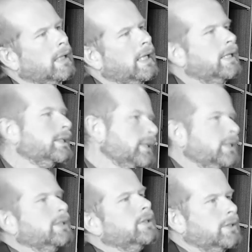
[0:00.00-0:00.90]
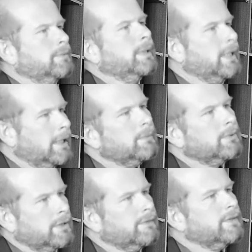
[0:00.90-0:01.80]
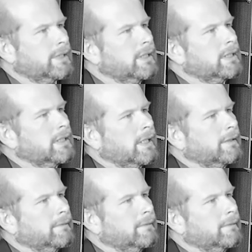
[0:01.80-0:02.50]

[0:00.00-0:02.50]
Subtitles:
in addition to being able to facilitate.